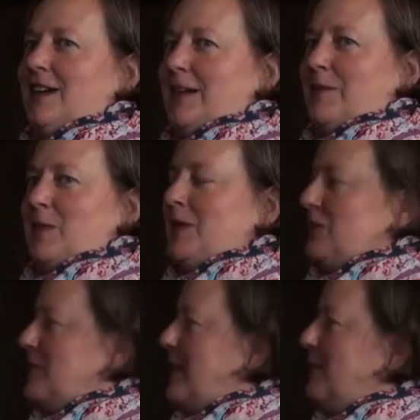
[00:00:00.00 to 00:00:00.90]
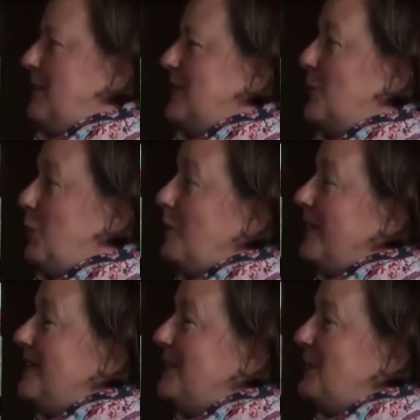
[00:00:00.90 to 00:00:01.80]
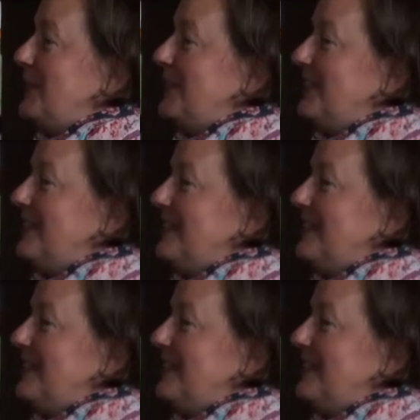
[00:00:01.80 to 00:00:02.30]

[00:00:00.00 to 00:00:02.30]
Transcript: um, the Miller's Table is the cool place to work.